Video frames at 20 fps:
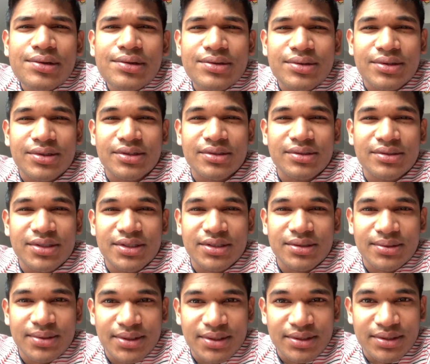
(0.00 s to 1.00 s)
Sorry, I'm just reading
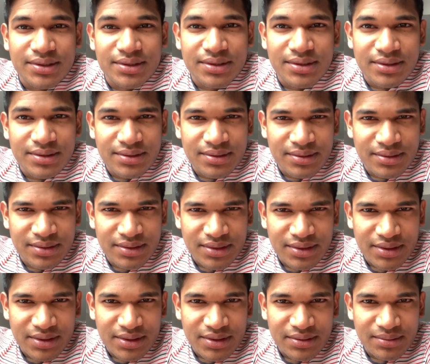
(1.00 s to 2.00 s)
the questions.
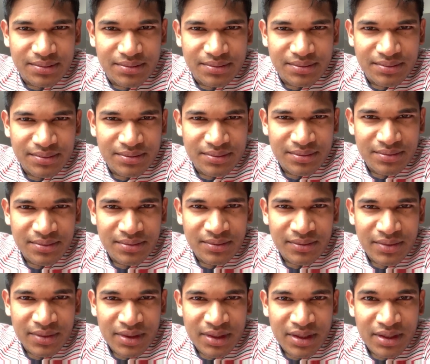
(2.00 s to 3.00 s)

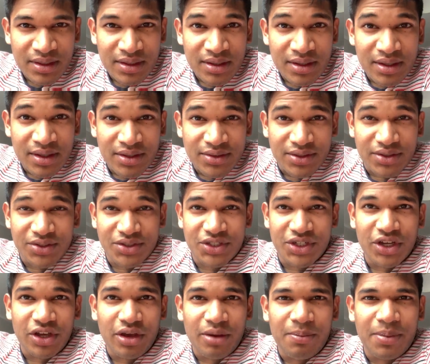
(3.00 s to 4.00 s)
So
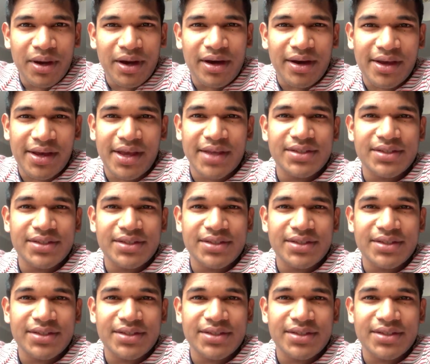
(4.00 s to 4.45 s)
GeoPie,